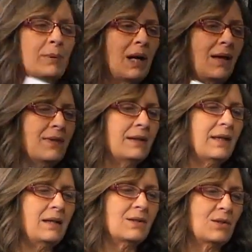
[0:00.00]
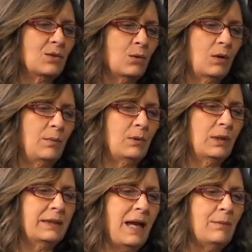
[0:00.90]
But I think that is adorable.
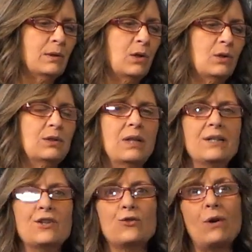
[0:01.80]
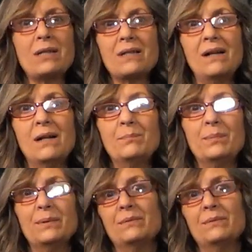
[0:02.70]
Like that would look nice dressed up,